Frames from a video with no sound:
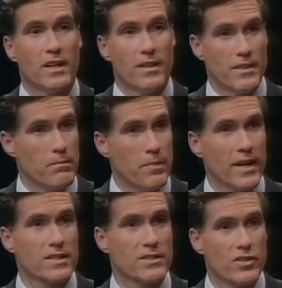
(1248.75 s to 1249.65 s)
The
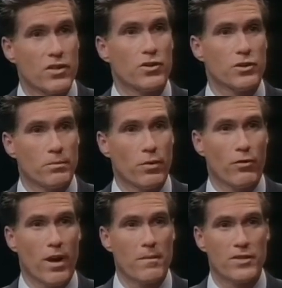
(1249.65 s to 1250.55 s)
best social
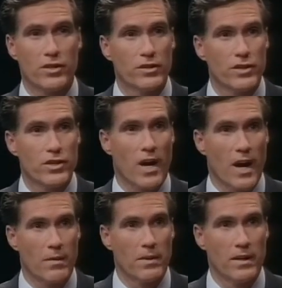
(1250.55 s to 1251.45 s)
program is a good
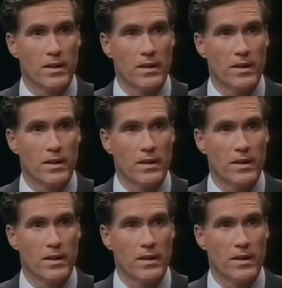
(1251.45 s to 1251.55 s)
job.